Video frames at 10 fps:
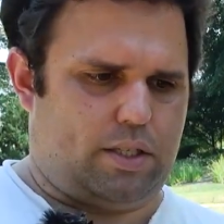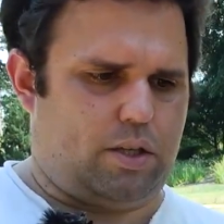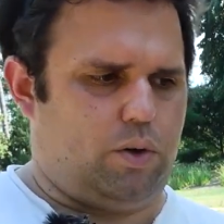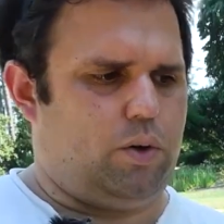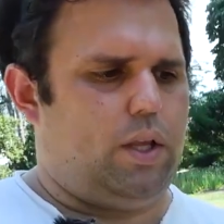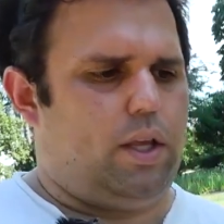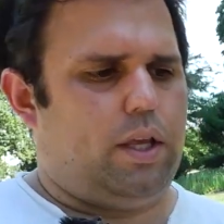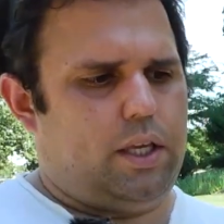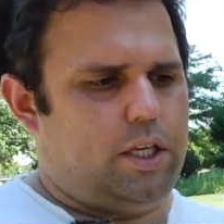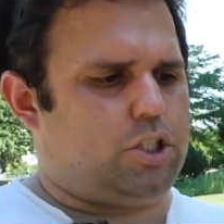So
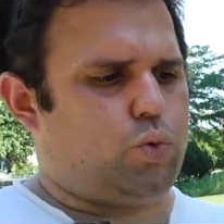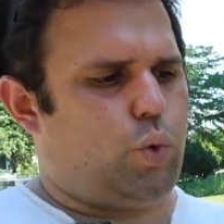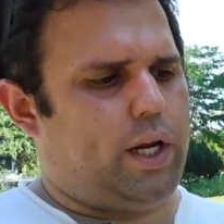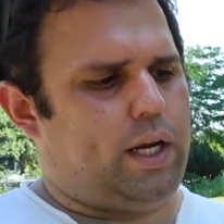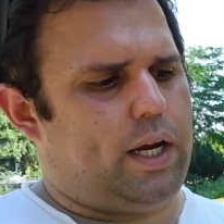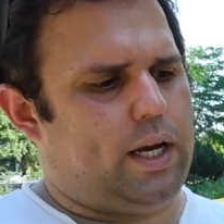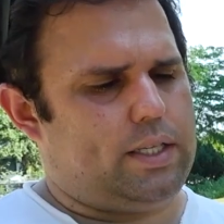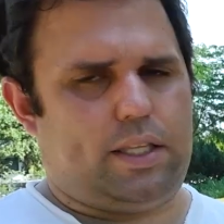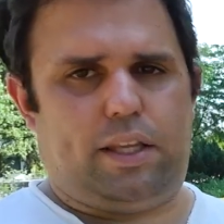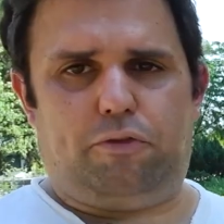each ring
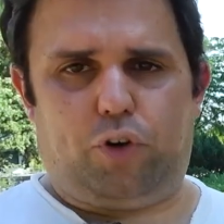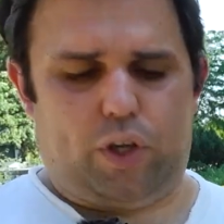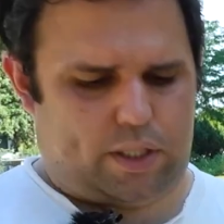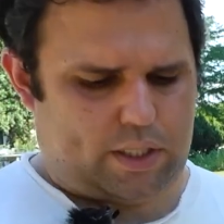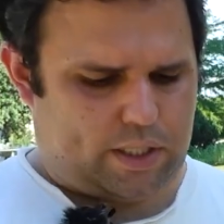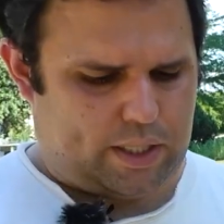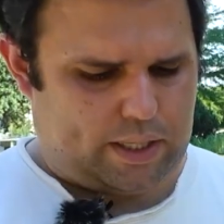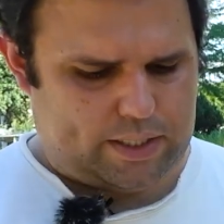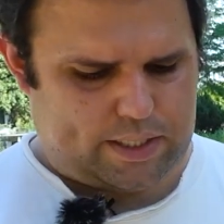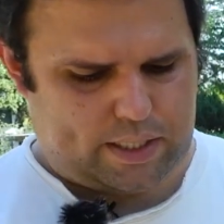has a different
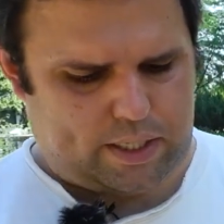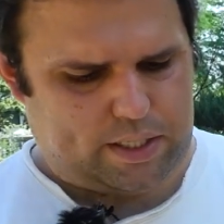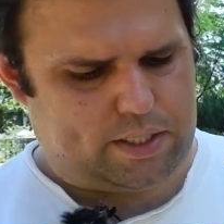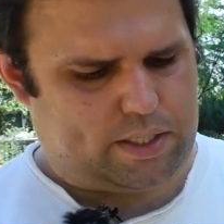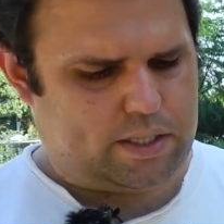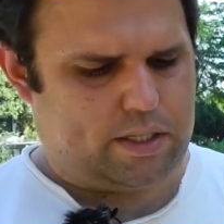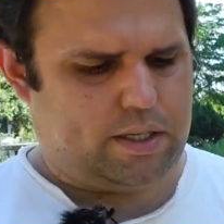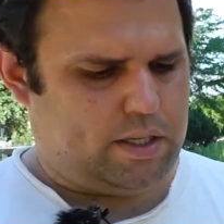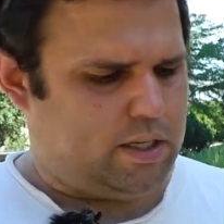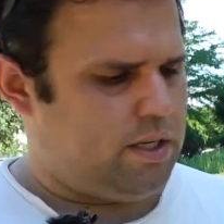lens size.
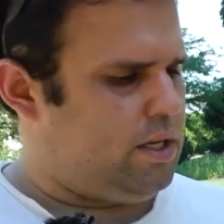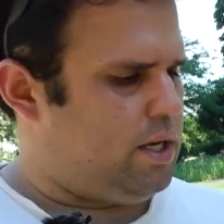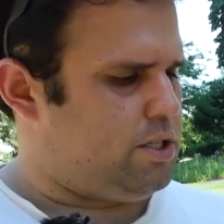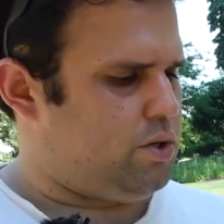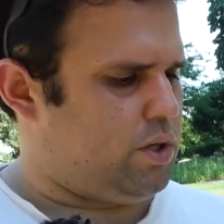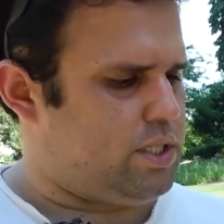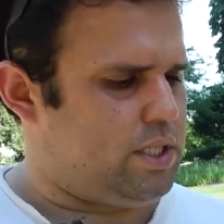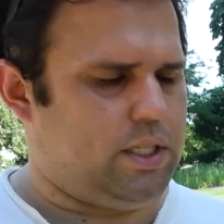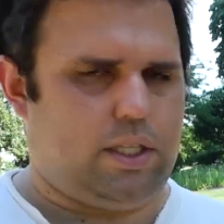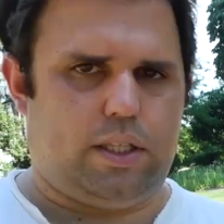As you can
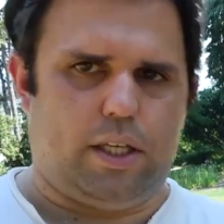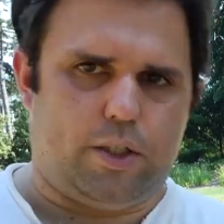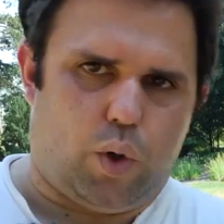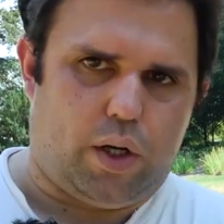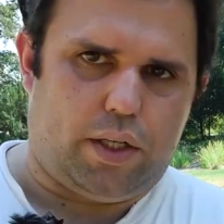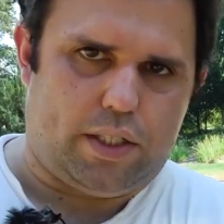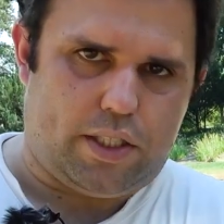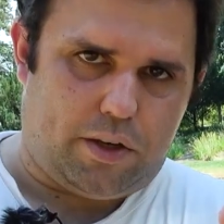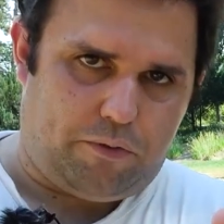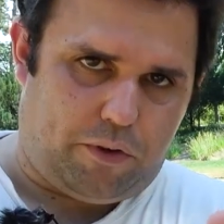see, this one,
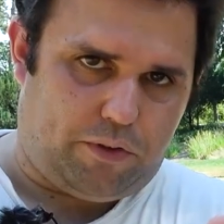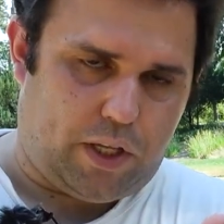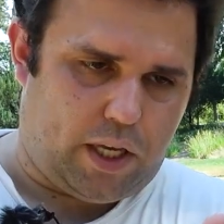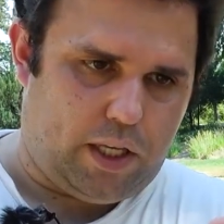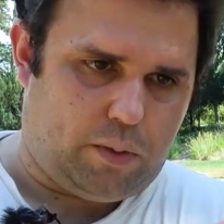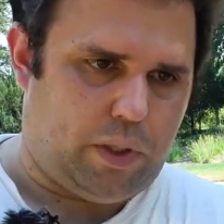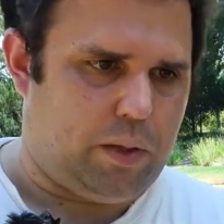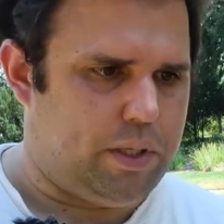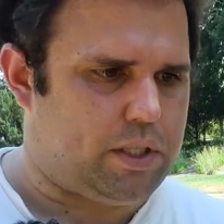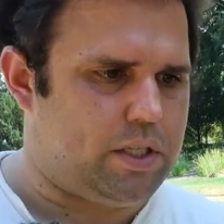it's 58
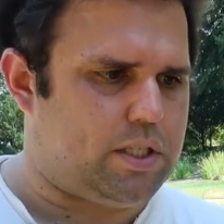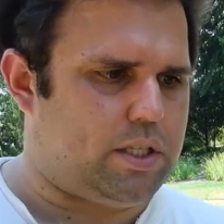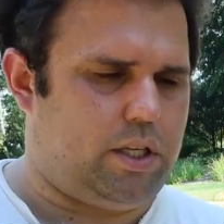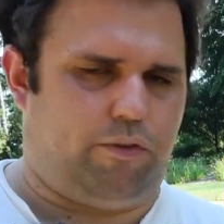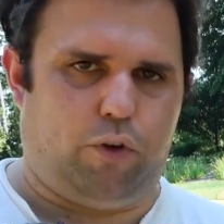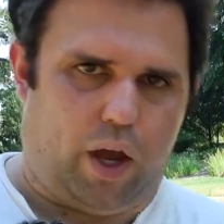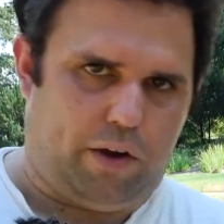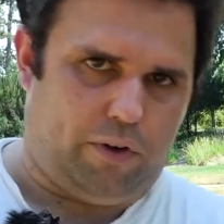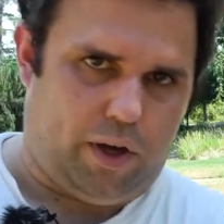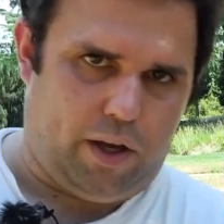millimeters. If you
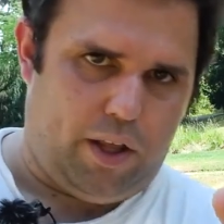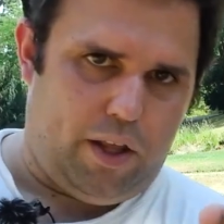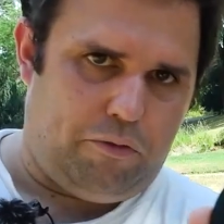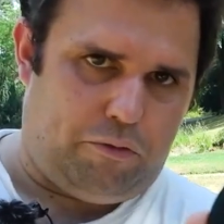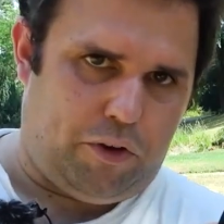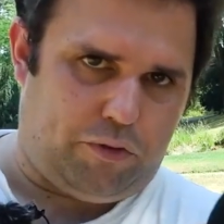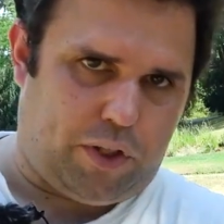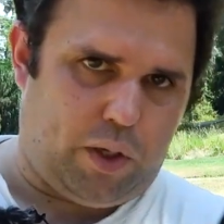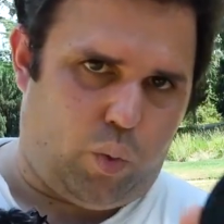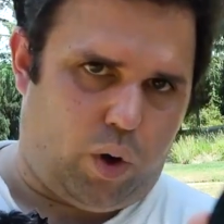have a
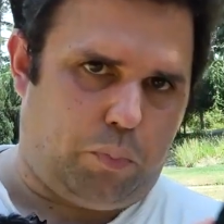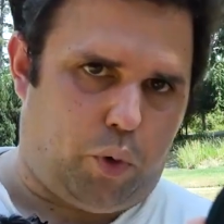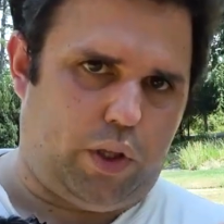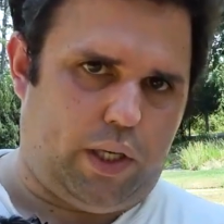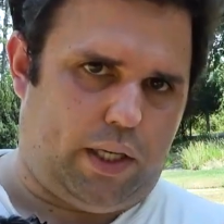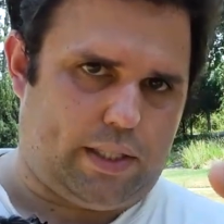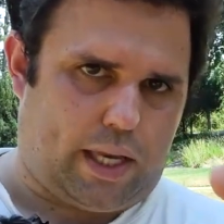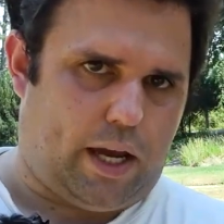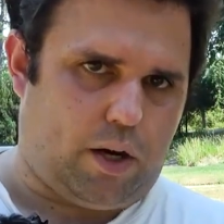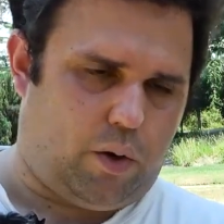
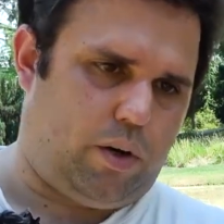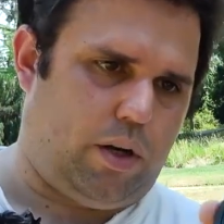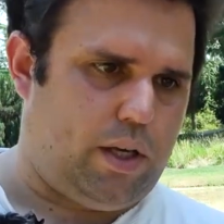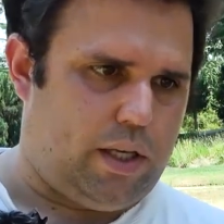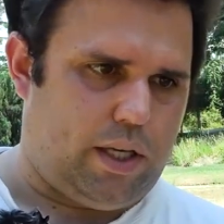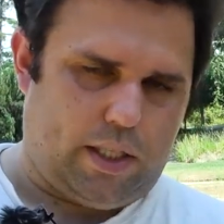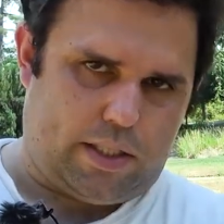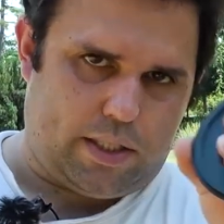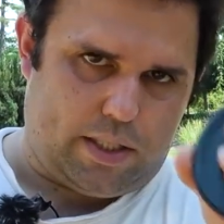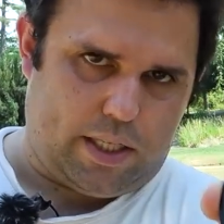51.8 Canon,
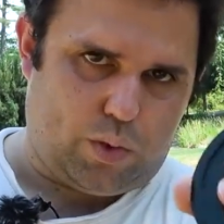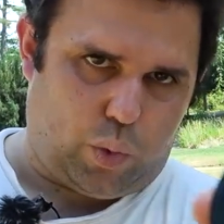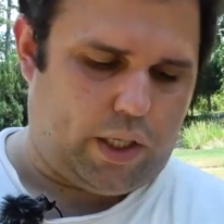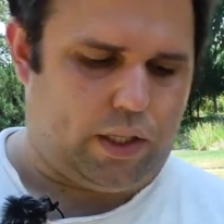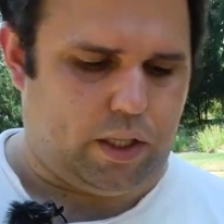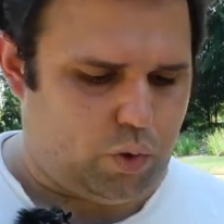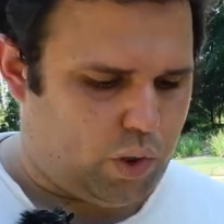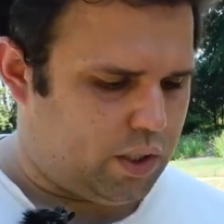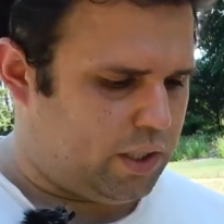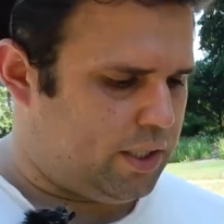it's this ring that you
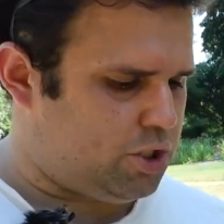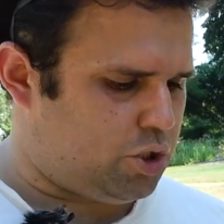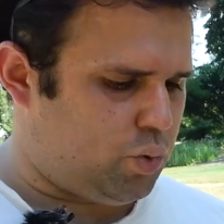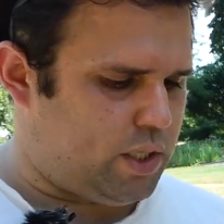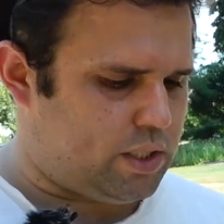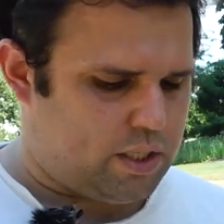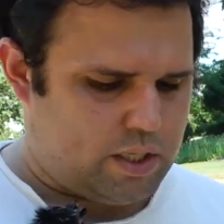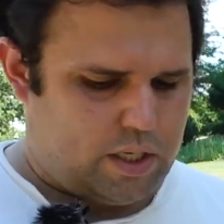are going to attach to it.